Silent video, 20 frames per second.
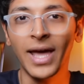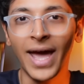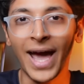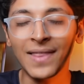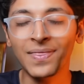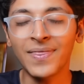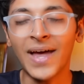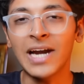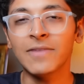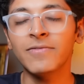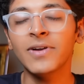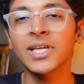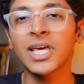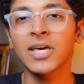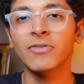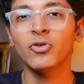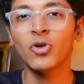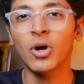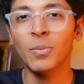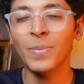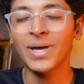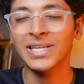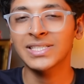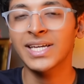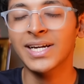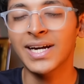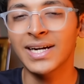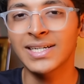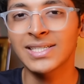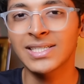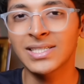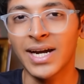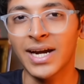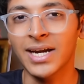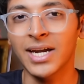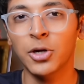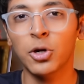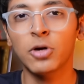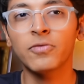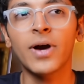and that will give you a basic
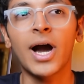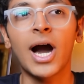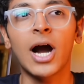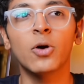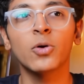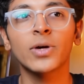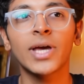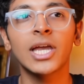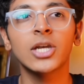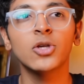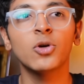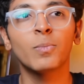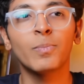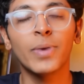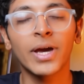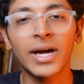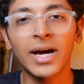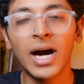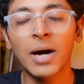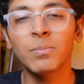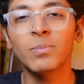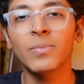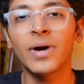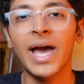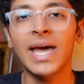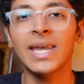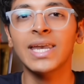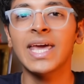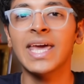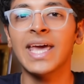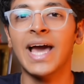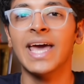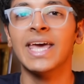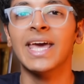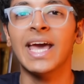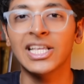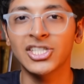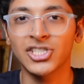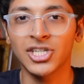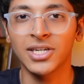understanding of how can you become an AI
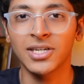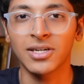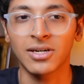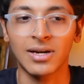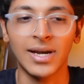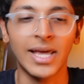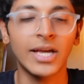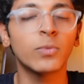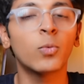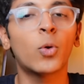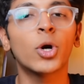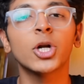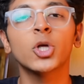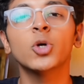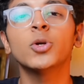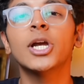engineer, like what do you